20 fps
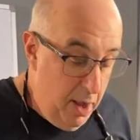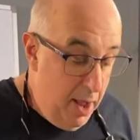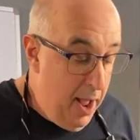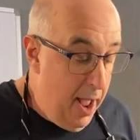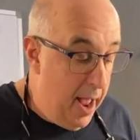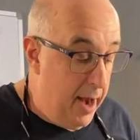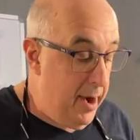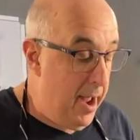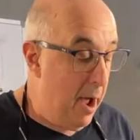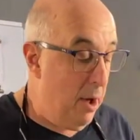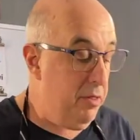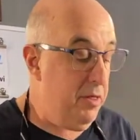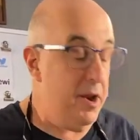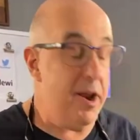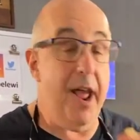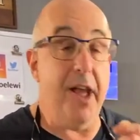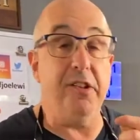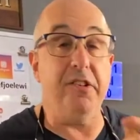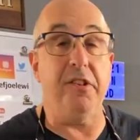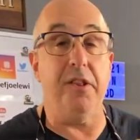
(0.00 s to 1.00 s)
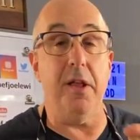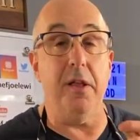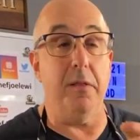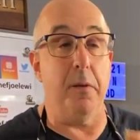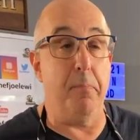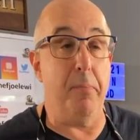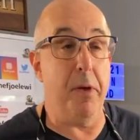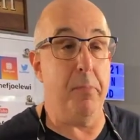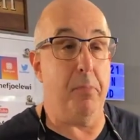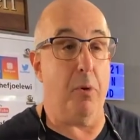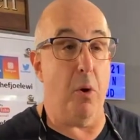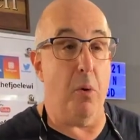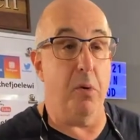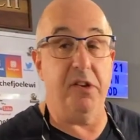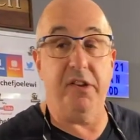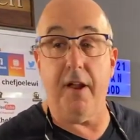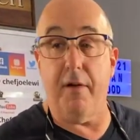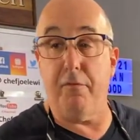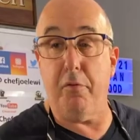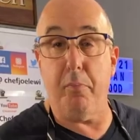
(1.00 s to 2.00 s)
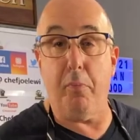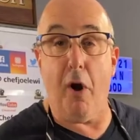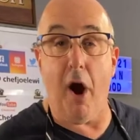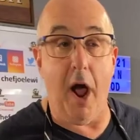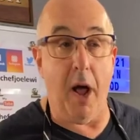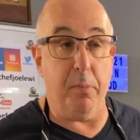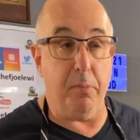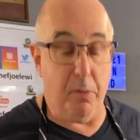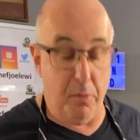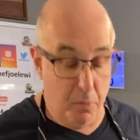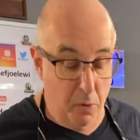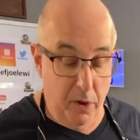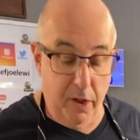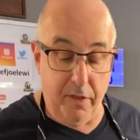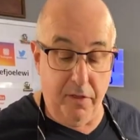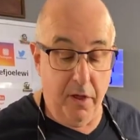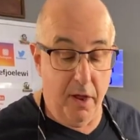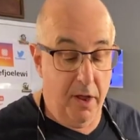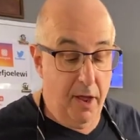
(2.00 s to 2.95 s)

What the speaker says: And now the next thing that people always have a problem with